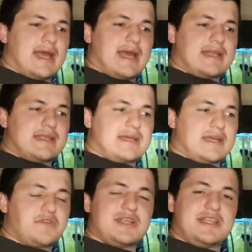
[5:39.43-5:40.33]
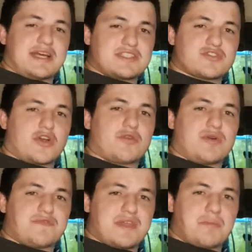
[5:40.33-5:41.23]
And it really does start
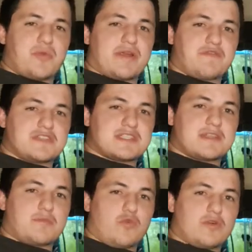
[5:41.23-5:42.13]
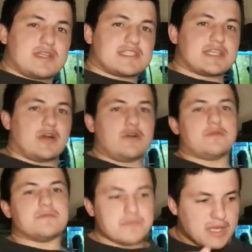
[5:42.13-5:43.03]
with that breakfast in the morning.
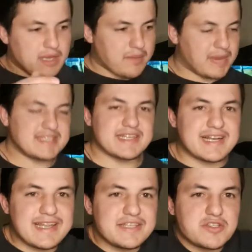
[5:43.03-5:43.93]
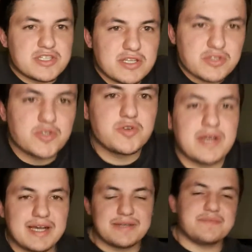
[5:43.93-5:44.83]
So basically, to
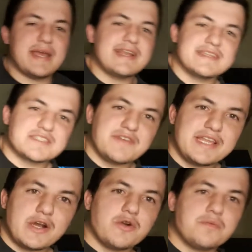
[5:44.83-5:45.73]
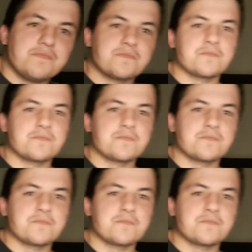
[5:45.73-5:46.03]
end this video,